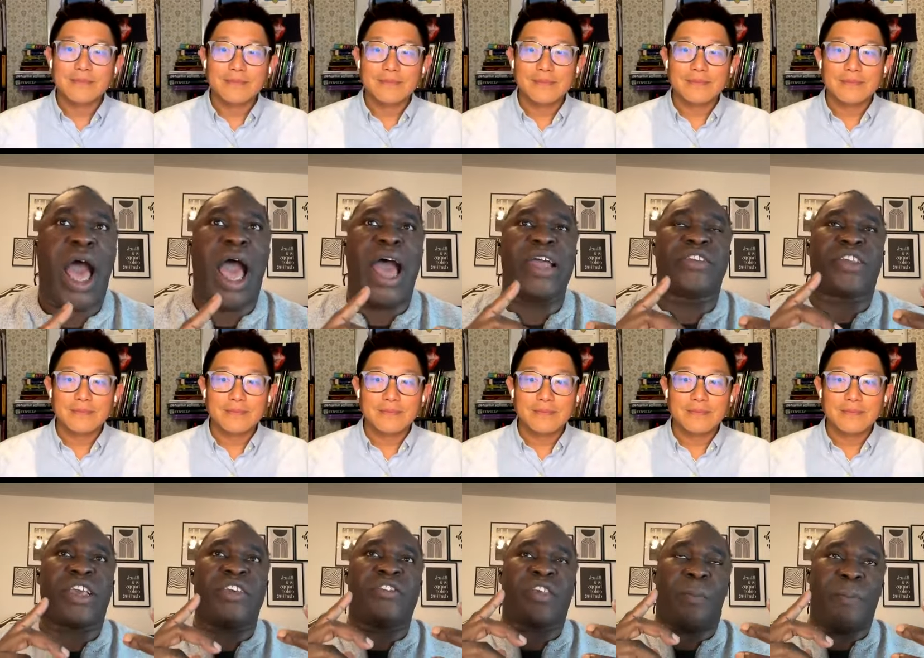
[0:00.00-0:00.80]
Speaker 1: and
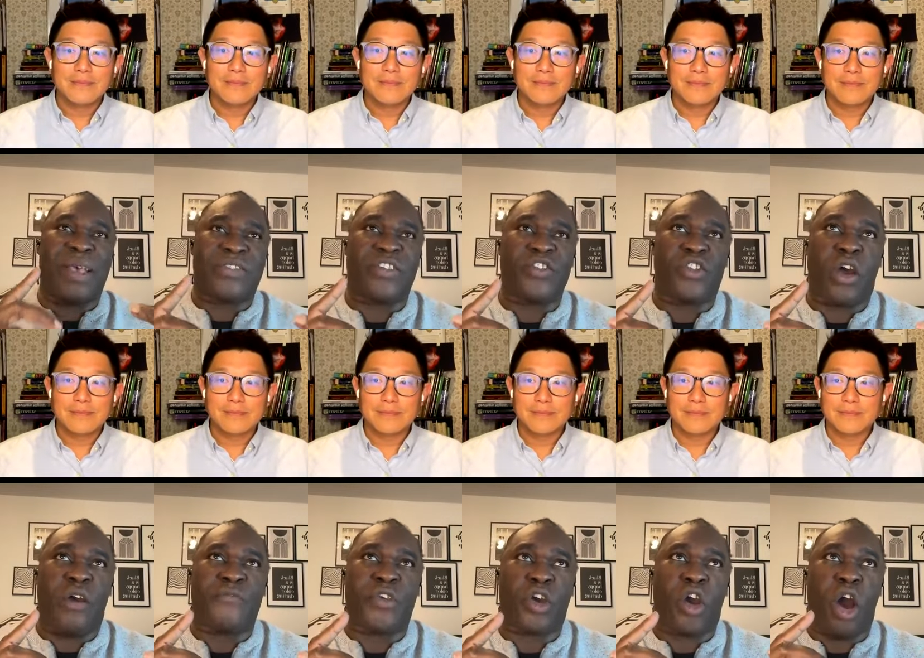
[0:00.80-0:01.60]
he's the messenger
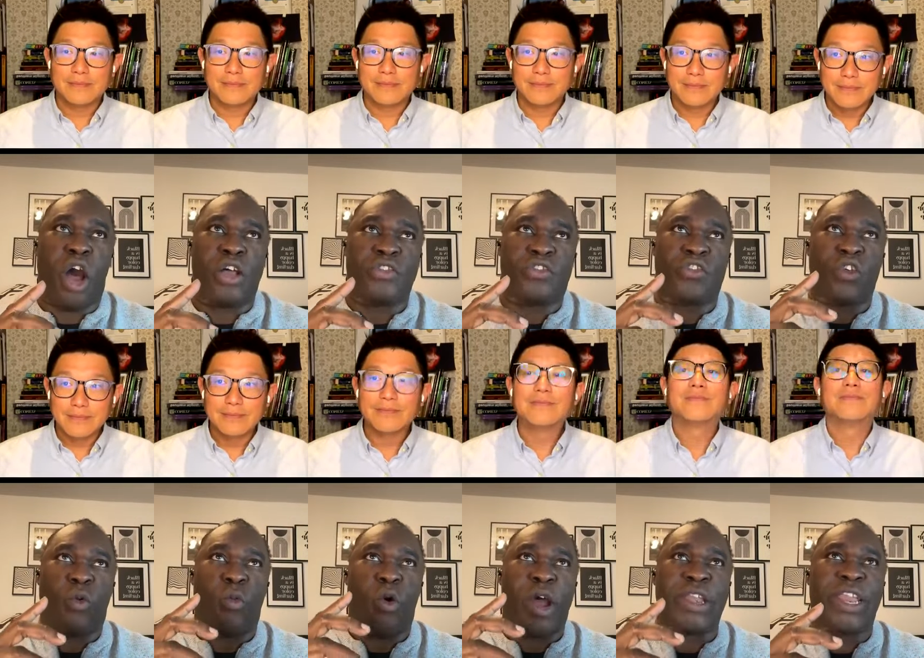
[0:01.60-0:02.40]
of the gods. So,
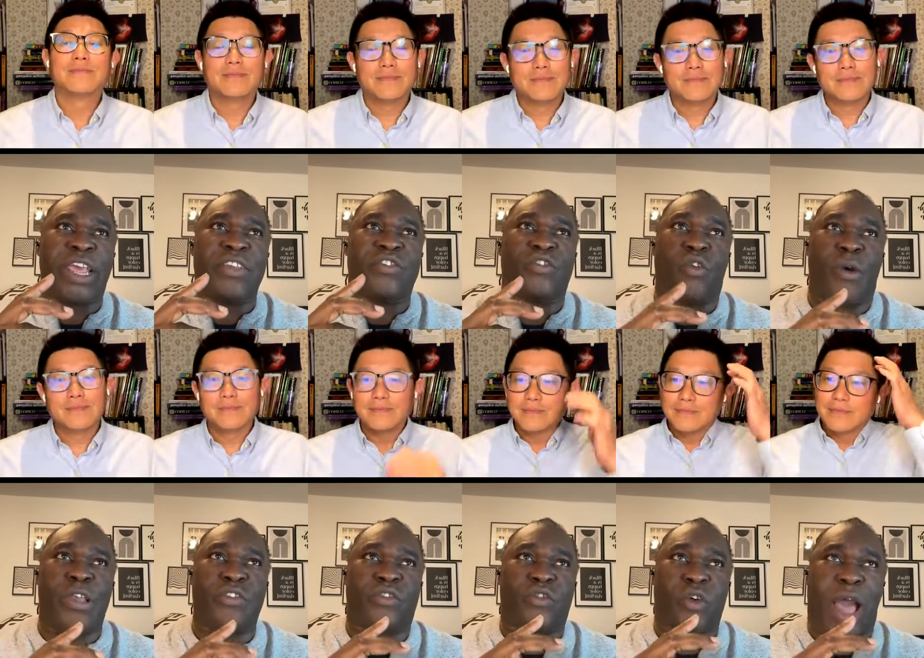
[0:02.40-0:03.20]
what is
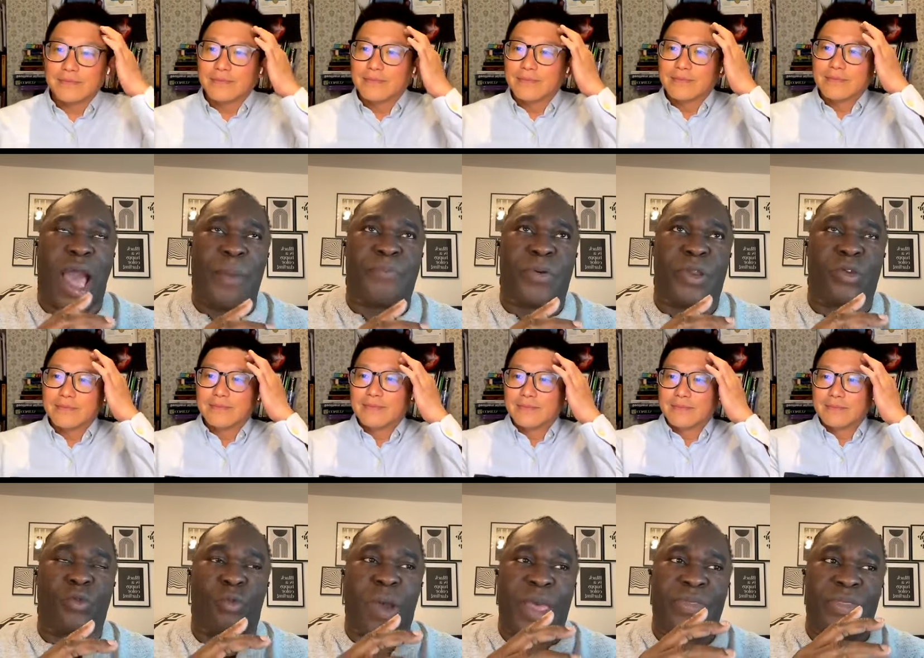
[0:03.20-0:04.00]
going to happen
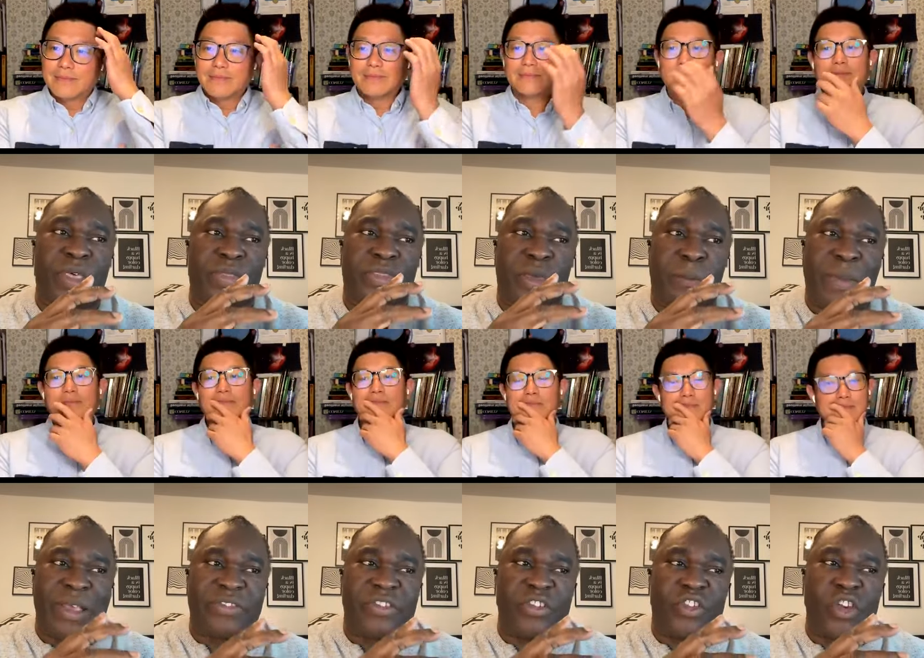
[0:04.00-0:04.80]
when the
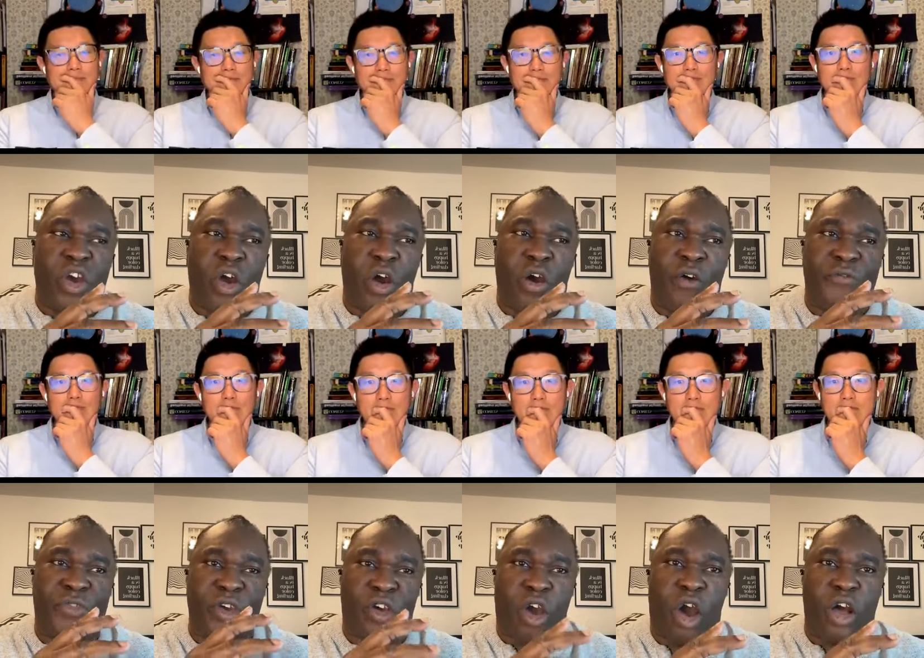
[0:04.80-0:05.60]
messenger of
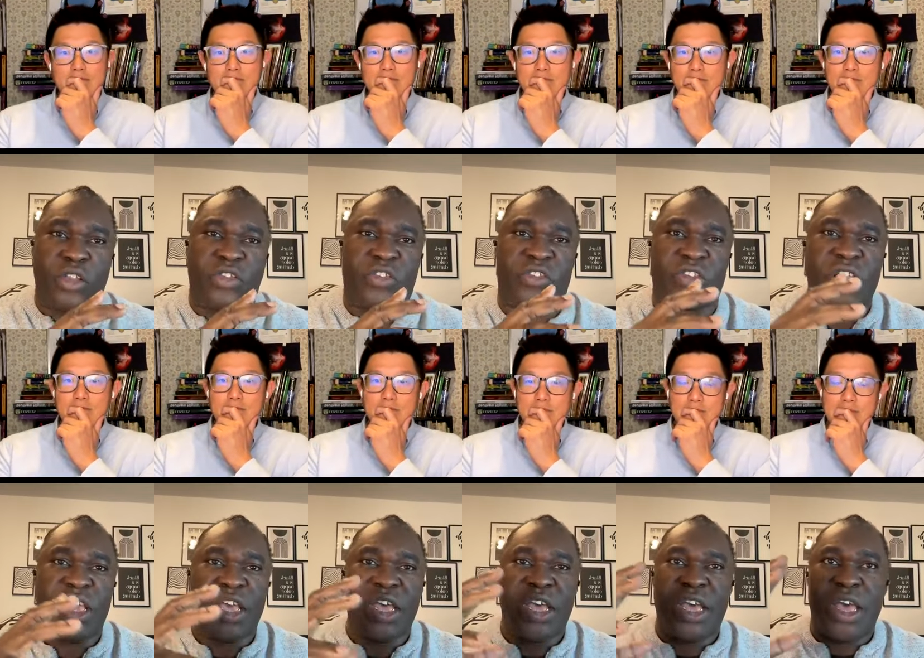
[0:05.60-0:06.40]
the gods
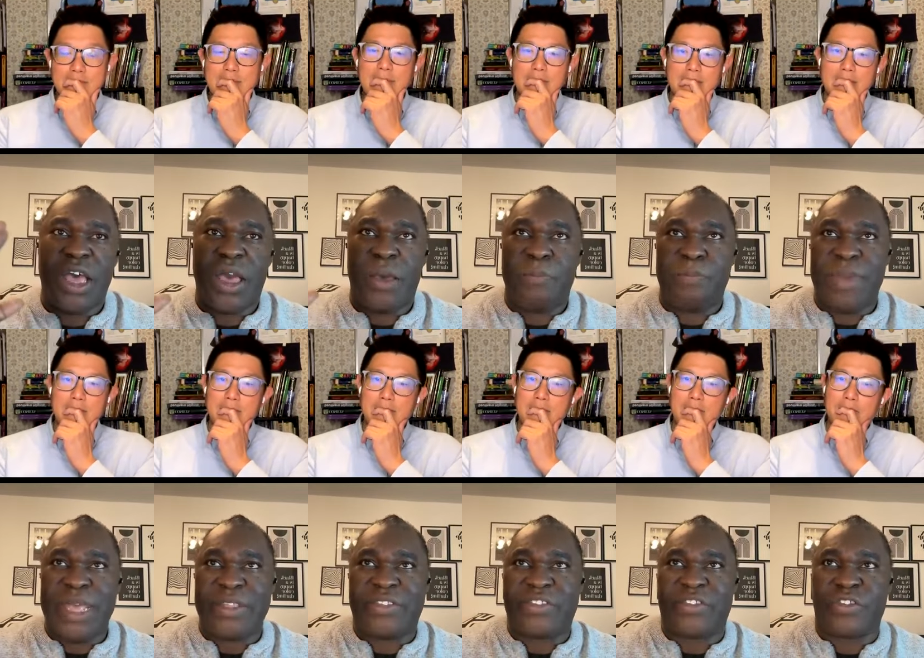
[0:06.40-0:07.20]

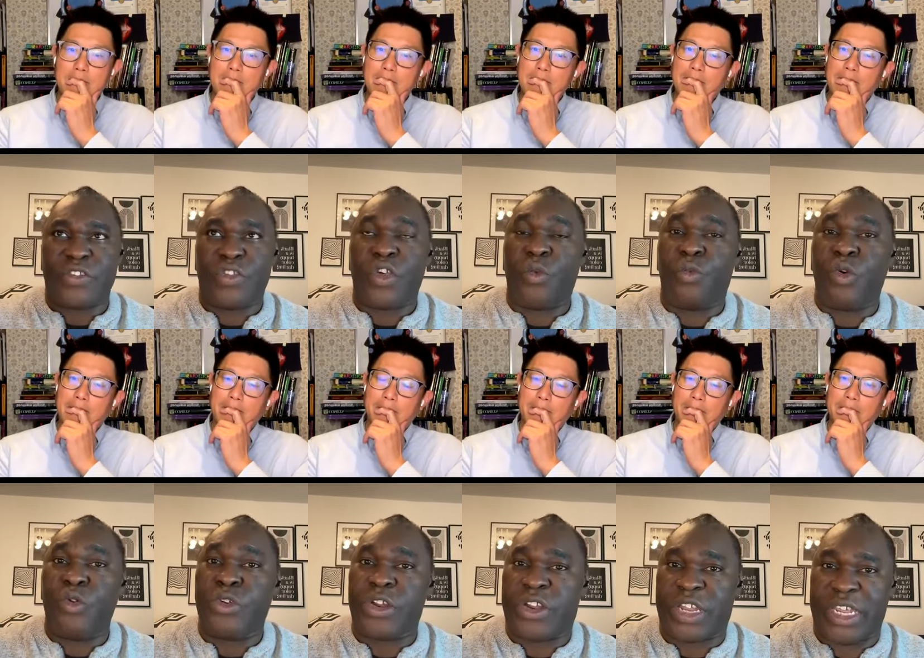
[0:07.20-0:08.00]
meets the
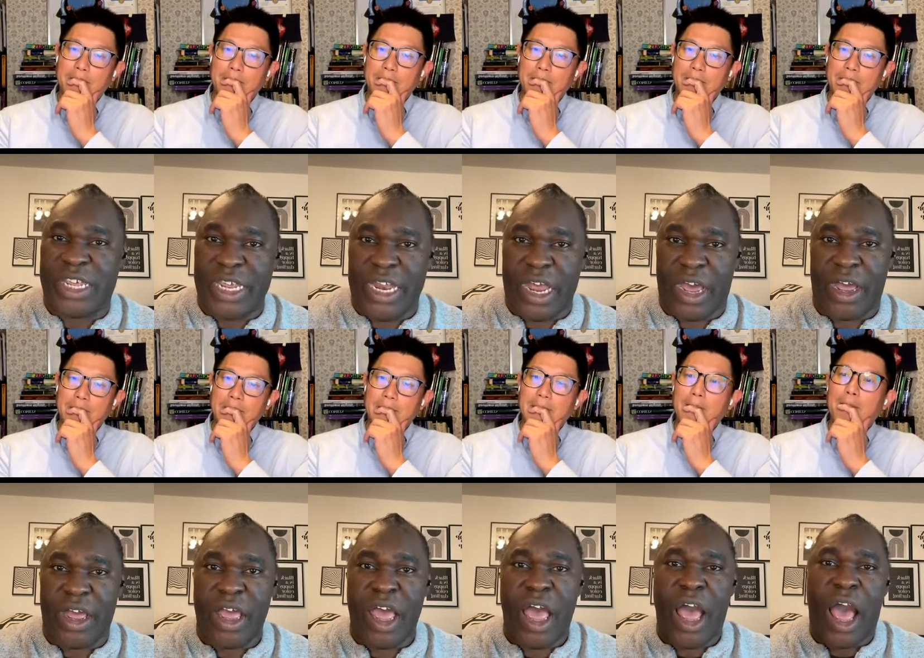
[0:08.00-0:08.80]
wounded healer?
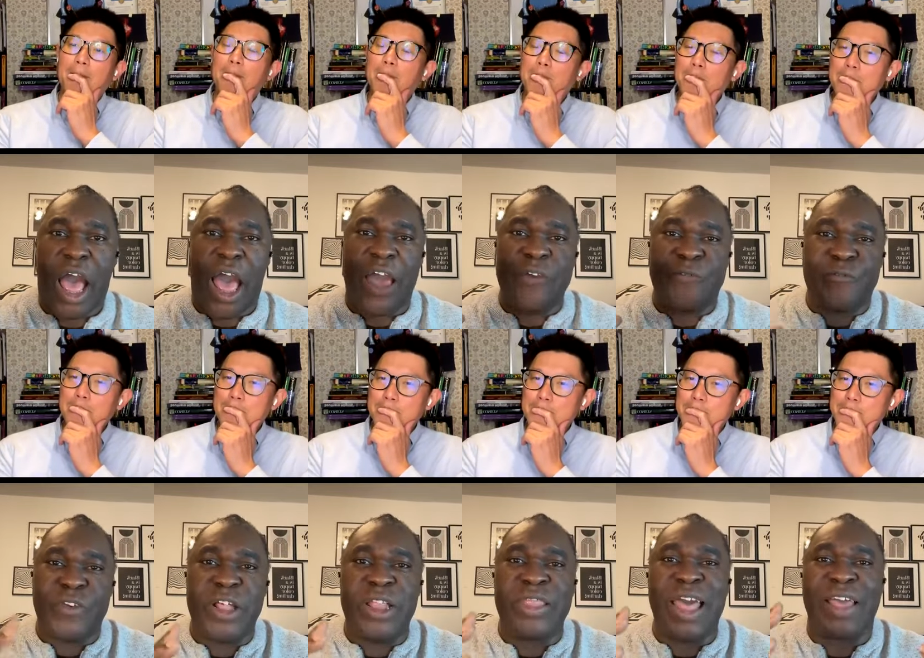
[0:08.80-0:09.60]
Mm. I
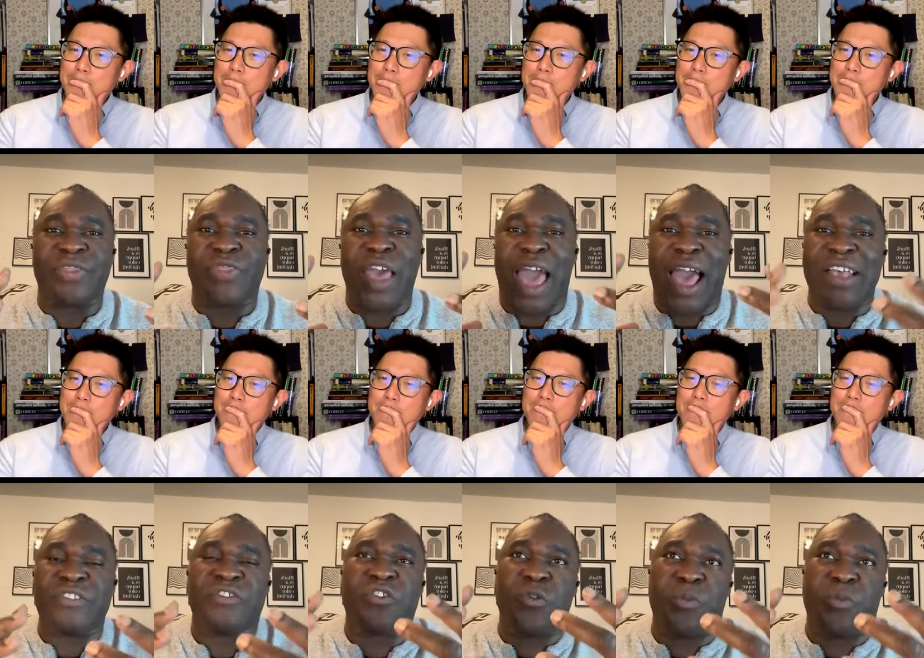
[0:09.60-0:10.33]
feel like there has to